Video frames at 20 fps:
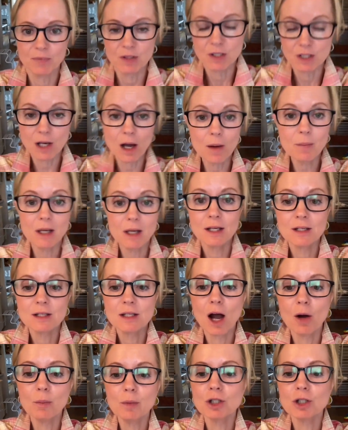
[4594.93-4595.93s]
Some
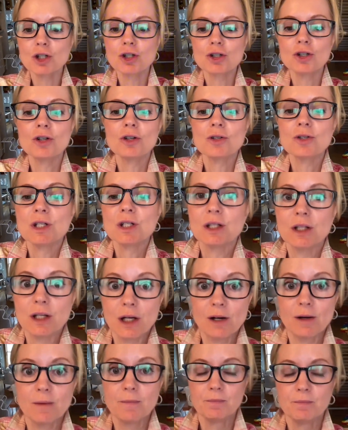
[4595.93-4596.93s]
is how much sugar's in
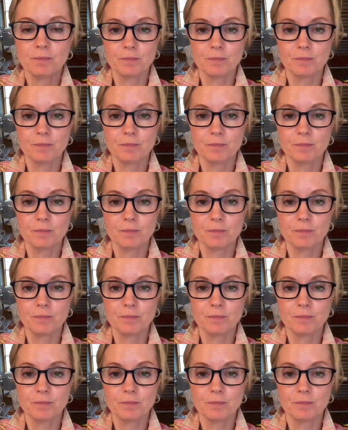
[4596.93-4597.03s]
there.